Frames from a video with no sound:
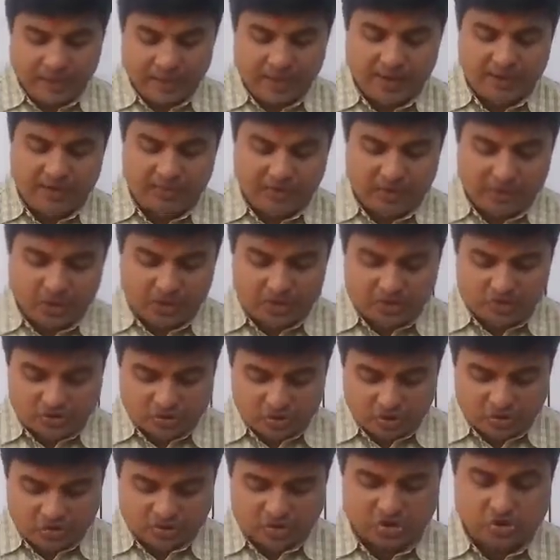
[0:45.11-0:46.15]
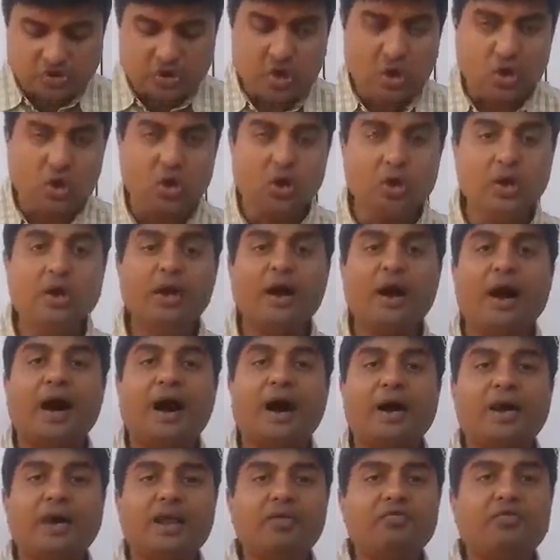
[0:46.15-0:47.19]
And we also saw
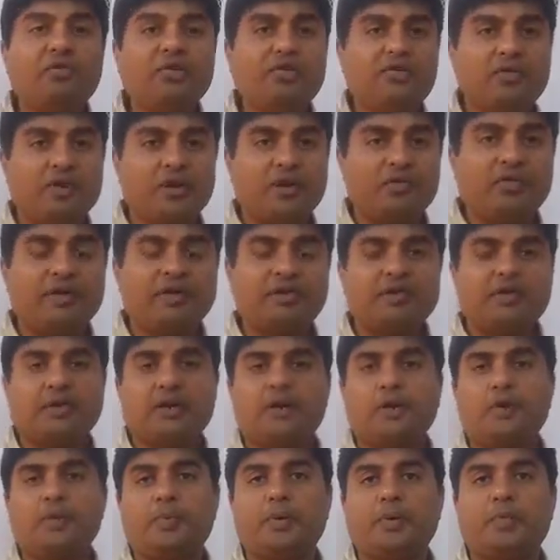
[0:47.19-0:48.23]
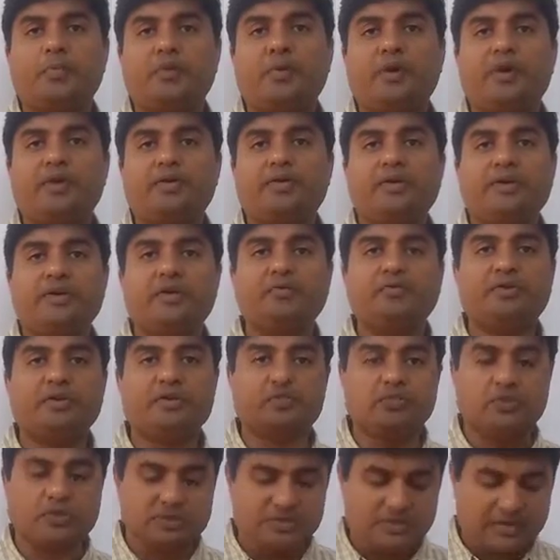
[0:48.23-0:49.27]
artificial vegetative propagation,
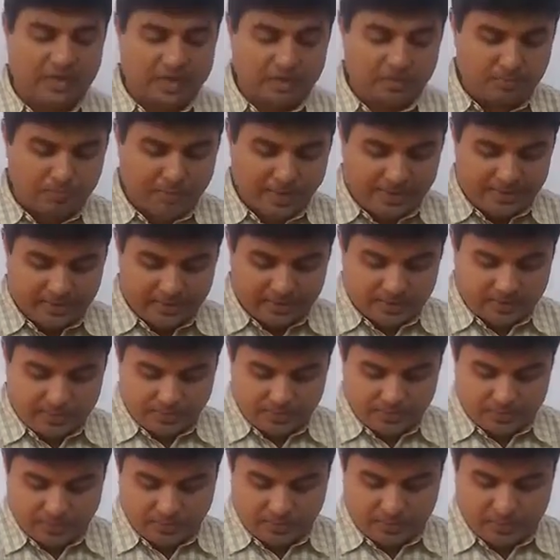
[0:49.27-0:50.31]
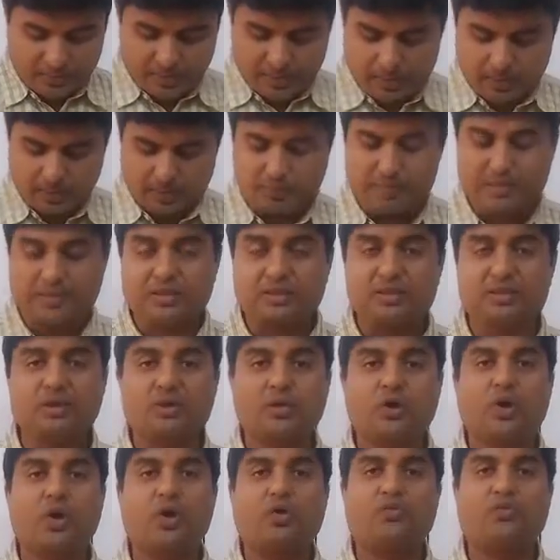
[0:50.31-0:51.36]
which was done by the
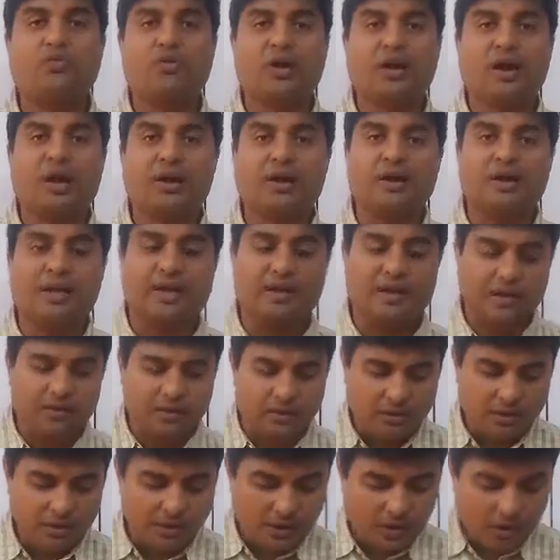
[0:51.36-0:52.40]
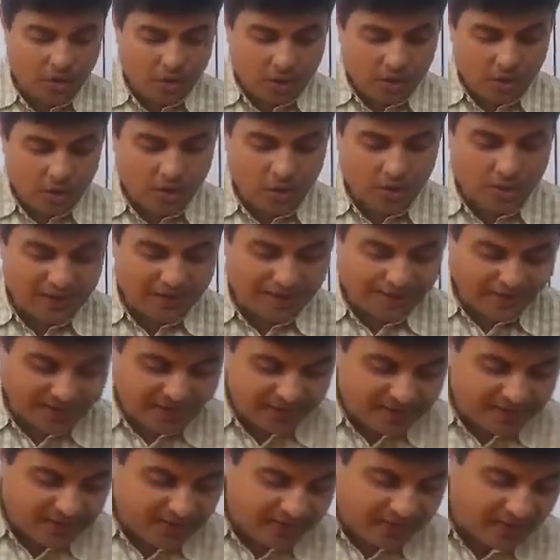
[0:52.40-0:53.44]
method of cutting or
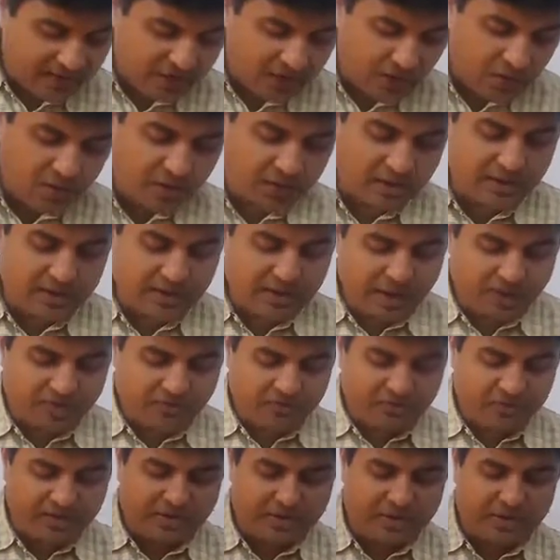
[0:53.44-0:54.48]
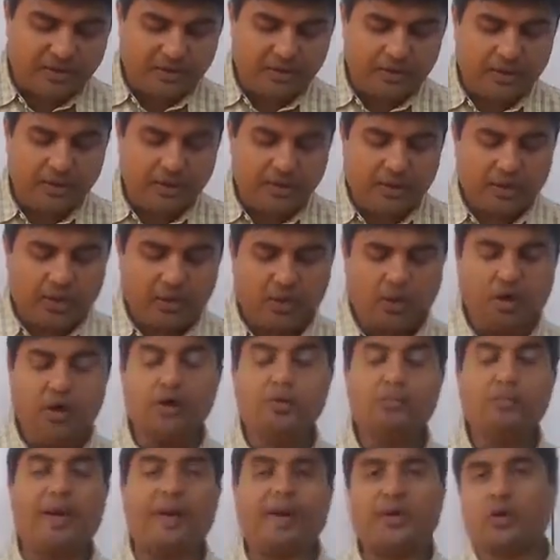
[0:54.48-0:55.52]
layering, grafting
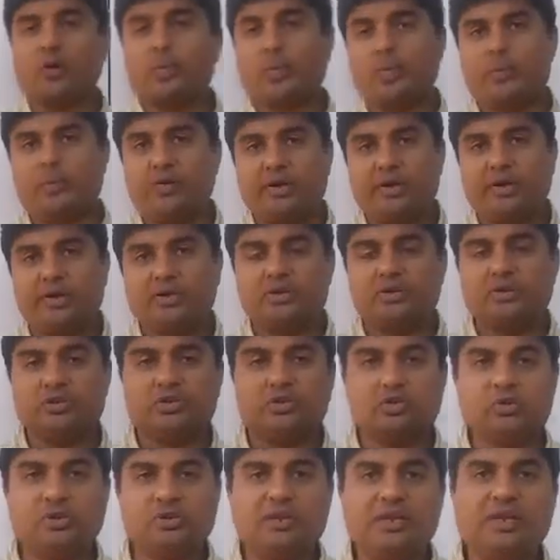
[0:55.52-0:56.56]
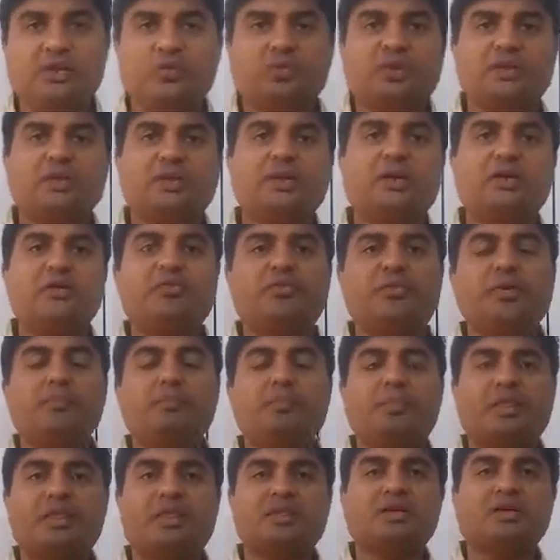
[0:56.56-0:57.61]
or micropropagation. So these were the
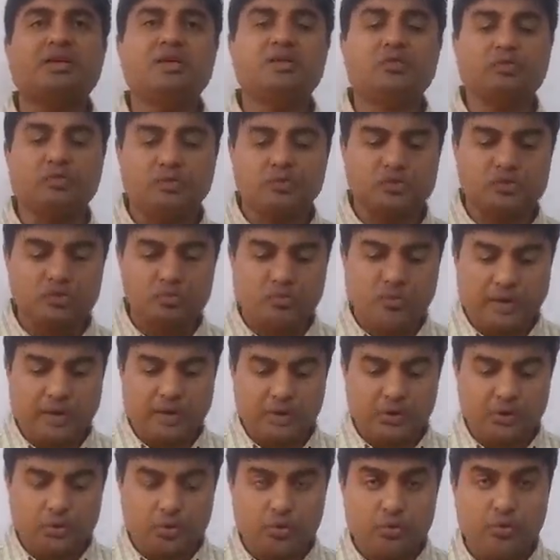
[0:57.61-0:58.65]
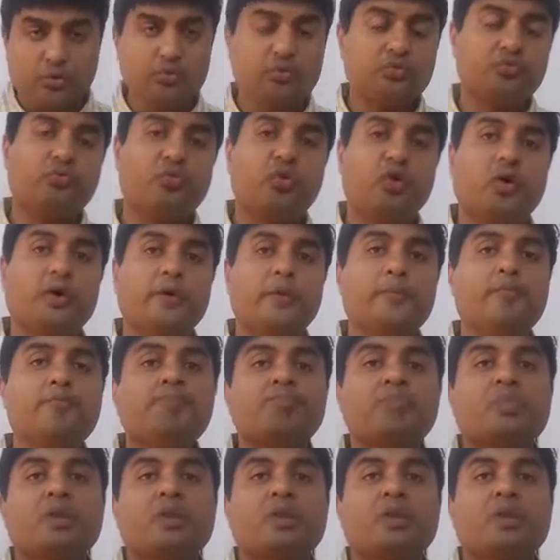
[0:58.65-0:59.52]
different methods which are used for